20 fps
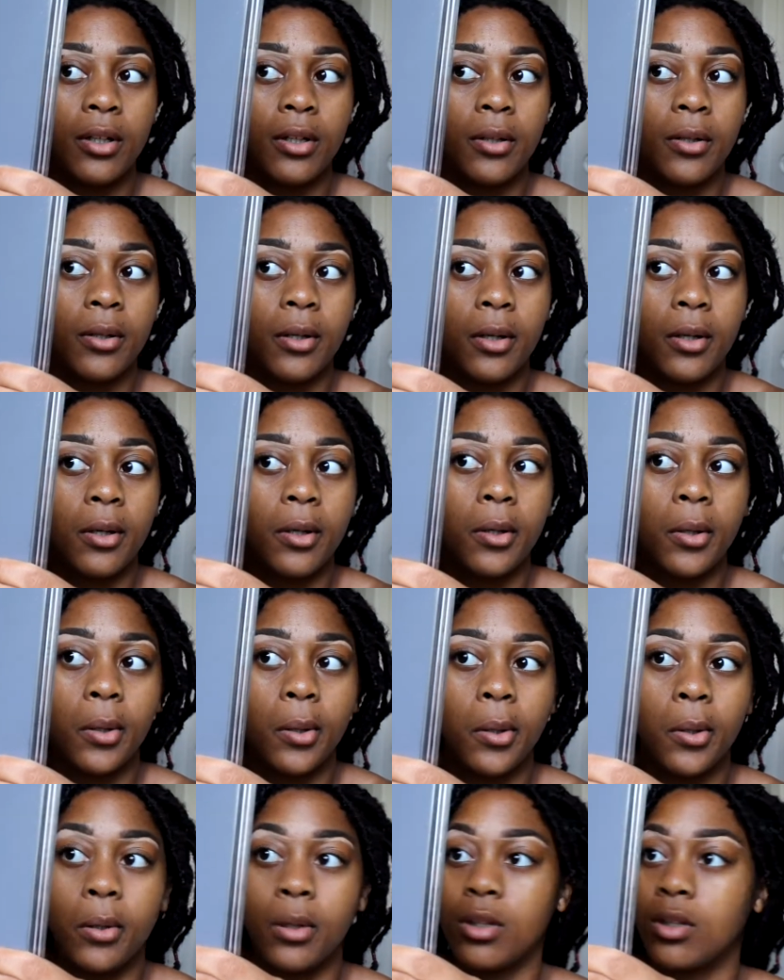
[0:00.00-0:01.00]
Okay.
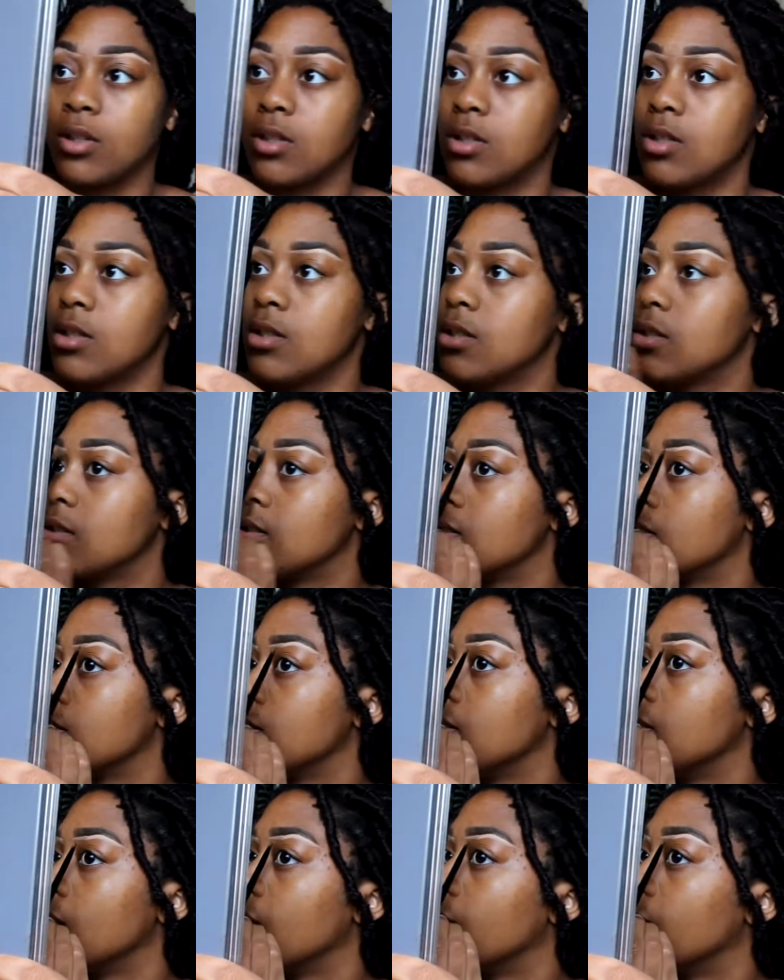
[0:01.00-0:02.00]
This is
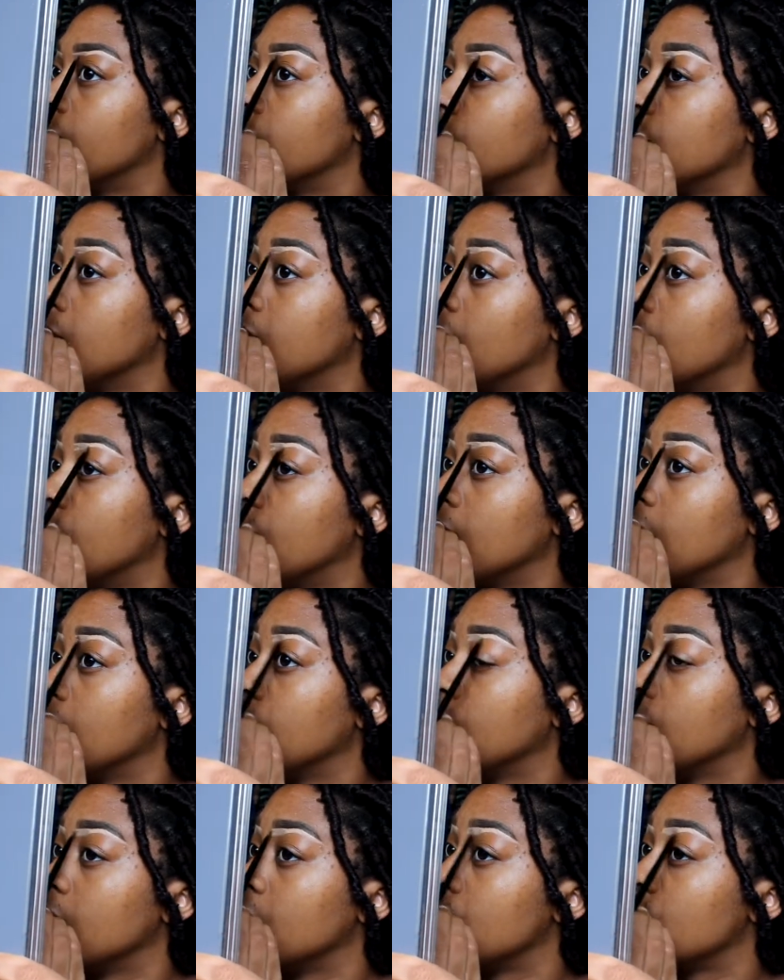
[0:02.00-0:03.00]
definitely not
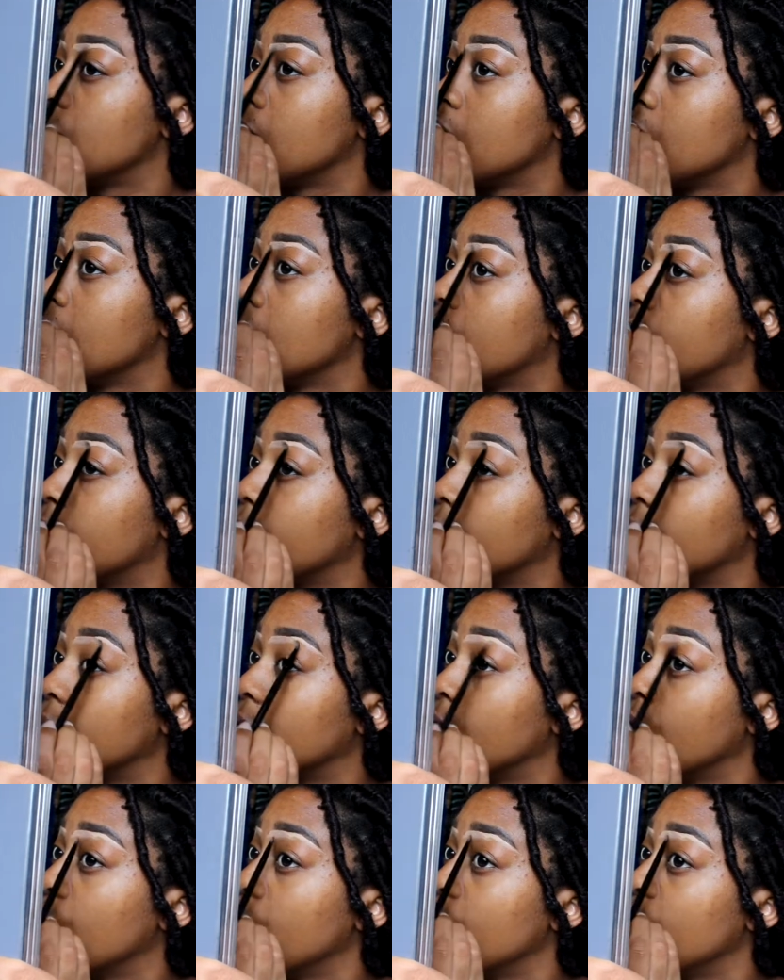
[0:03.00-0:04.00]
a shade that I would
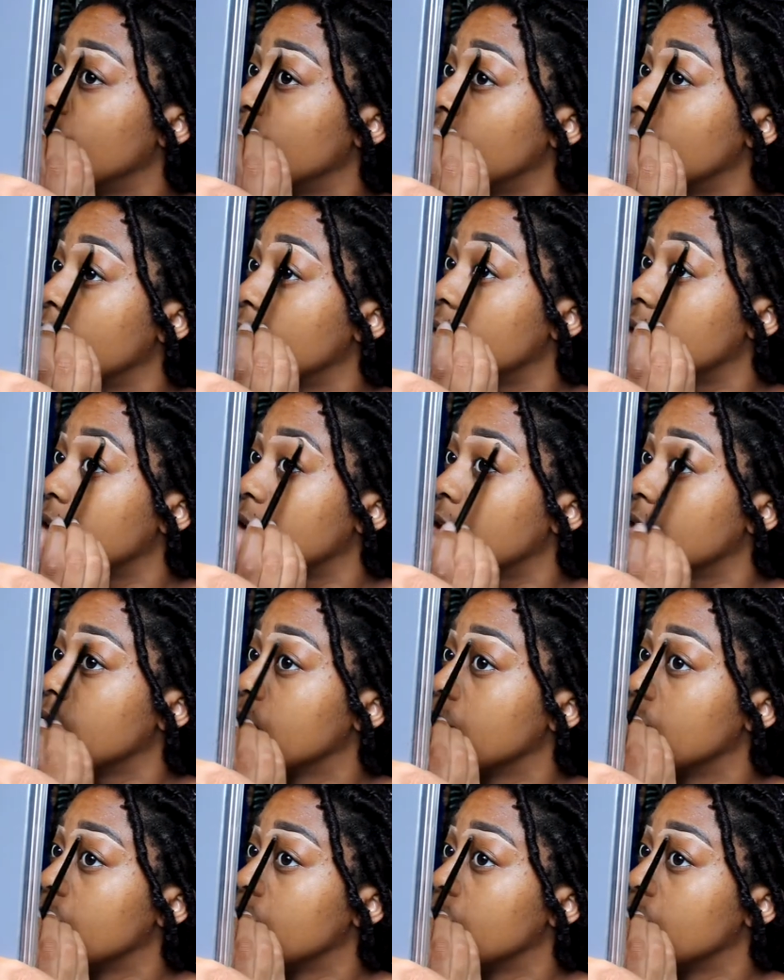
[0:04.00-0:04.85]
go for,